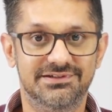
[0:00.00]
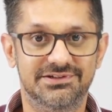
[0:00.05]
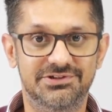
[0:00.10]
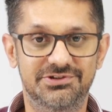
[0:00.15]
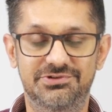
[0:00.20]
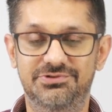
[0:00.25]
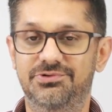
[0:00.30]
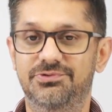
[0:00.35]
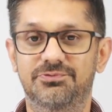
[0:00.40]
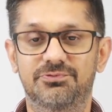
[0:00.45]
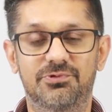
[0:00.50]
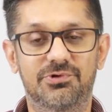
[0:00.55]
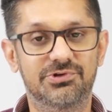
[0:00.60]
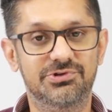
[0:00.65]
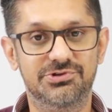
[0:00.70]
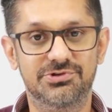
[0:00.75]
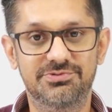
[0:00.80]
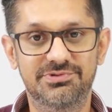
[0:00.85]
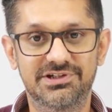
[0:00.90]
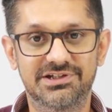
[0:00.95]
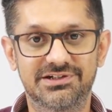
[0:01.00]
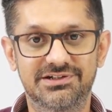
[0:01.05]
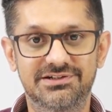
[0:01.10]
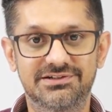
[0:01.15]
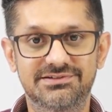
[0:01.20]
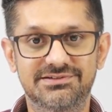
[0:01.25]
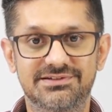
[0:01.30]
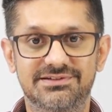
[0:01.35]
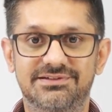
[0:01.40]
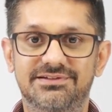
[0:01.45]
you don't want to be a
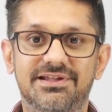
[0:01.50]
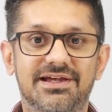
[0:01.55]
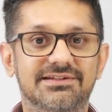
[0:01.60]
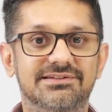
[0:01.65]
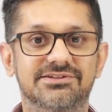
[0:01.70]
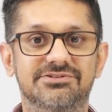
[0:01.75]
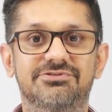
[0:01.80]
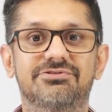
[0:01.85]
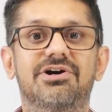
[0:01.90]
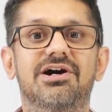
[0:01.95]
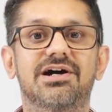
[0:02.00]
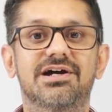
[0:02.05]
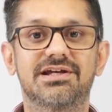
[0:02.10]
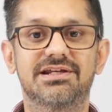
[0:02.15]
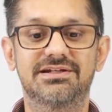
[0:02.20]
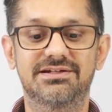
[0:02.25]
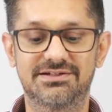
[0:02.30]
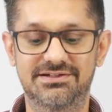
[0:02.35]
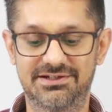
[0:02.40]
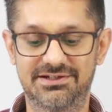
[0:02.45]
nurse, that's fine.